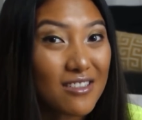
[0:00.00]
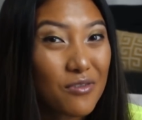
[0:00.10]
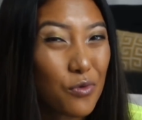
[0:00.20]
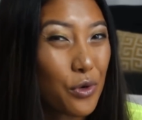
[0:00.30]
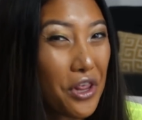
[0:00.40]

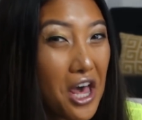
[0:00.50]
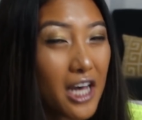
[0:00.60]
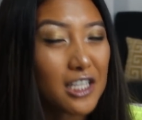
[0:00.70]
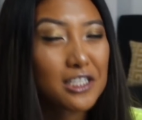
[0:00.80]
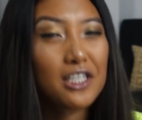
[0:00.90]
for
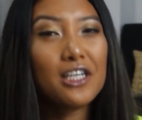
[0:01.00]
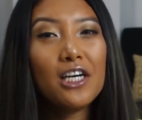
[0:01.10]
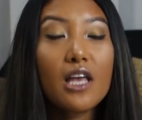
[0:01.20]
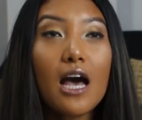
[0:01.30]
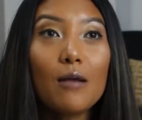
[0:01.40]
that.
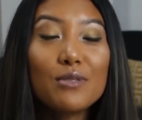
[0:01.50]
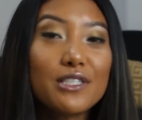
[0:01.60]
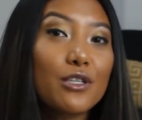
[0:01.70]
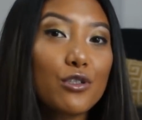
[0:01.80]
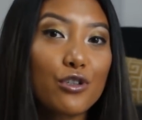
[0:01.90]
I'm
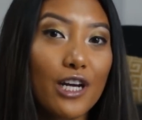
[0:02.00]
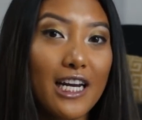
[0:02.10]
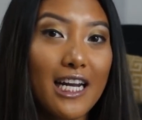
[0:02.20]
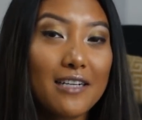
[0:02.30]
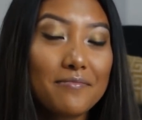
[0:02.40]
still
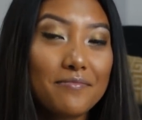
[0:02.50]
training.